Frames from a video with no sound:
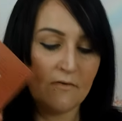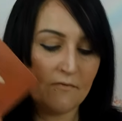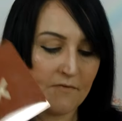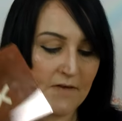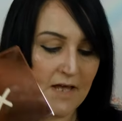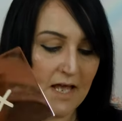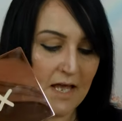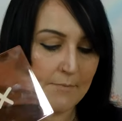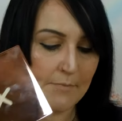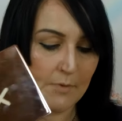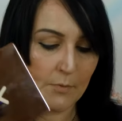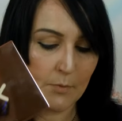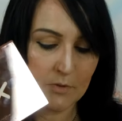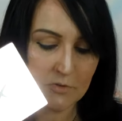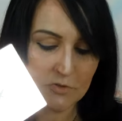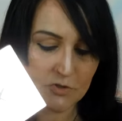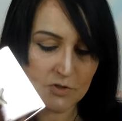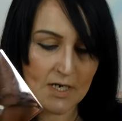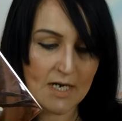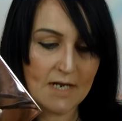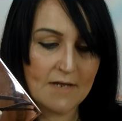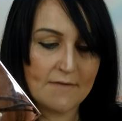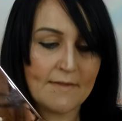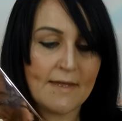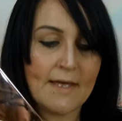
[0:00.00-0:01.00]
fab. I will
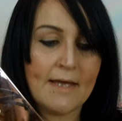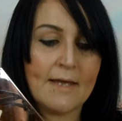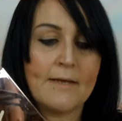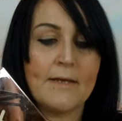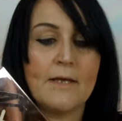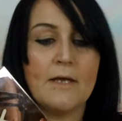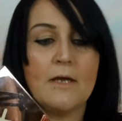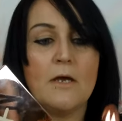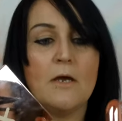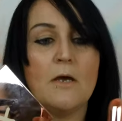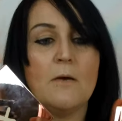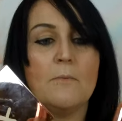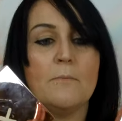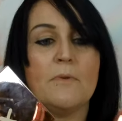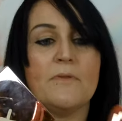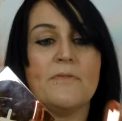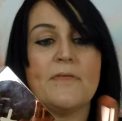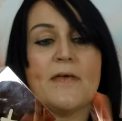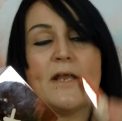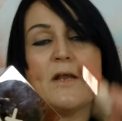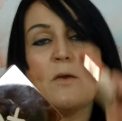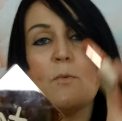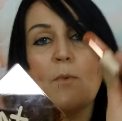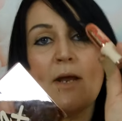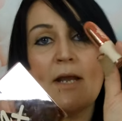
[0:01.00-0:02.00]
try that. But
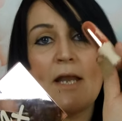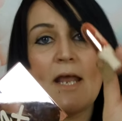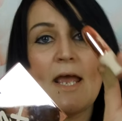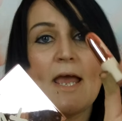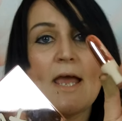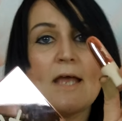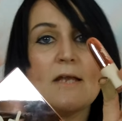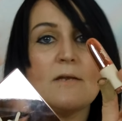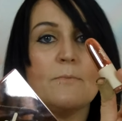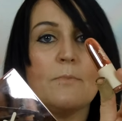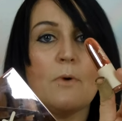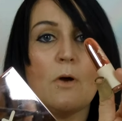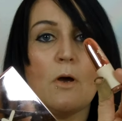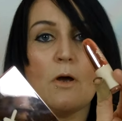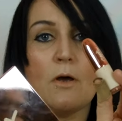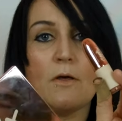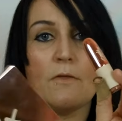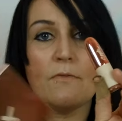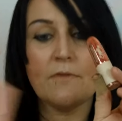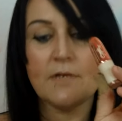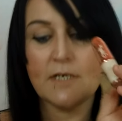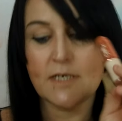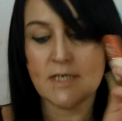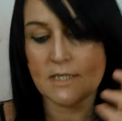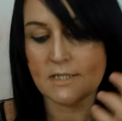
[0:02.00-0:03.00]
then I went ahead and bought
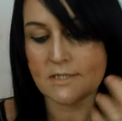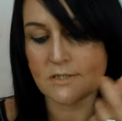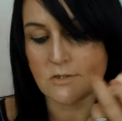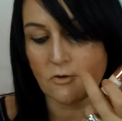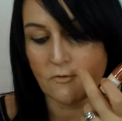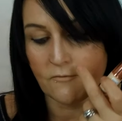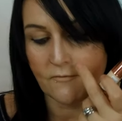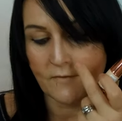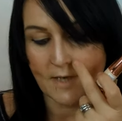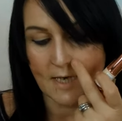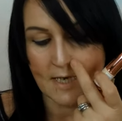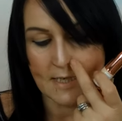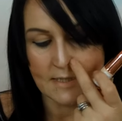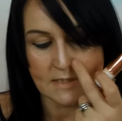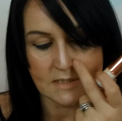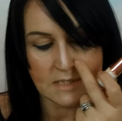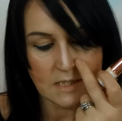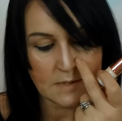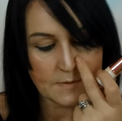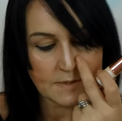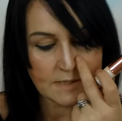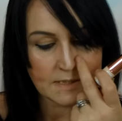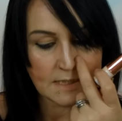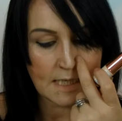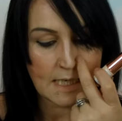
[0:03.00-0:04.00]
the Sophie X
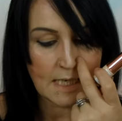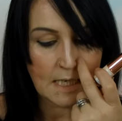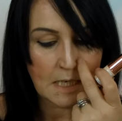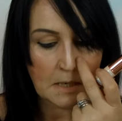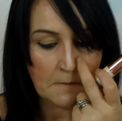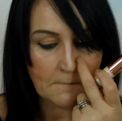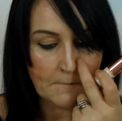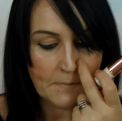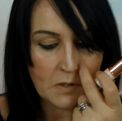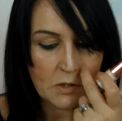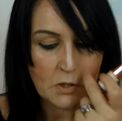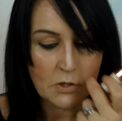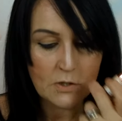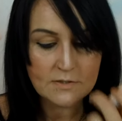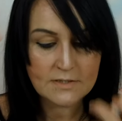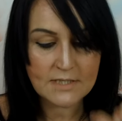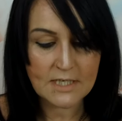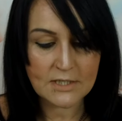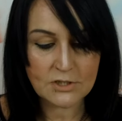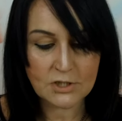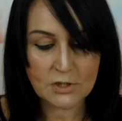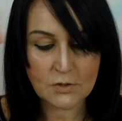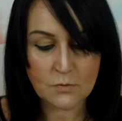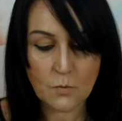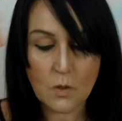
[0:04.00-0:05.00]
lipstick because I
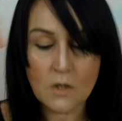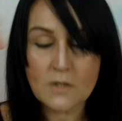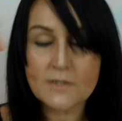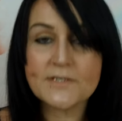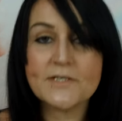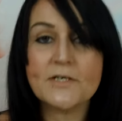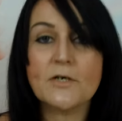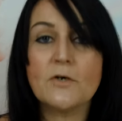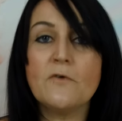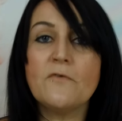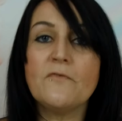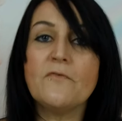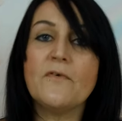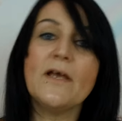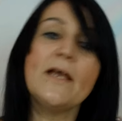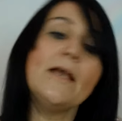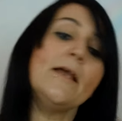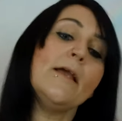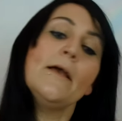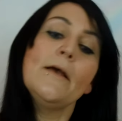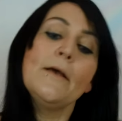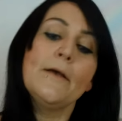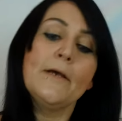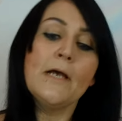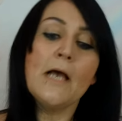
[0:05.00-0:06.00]
do watch
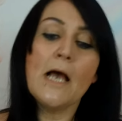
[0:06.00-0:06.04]
Sophie.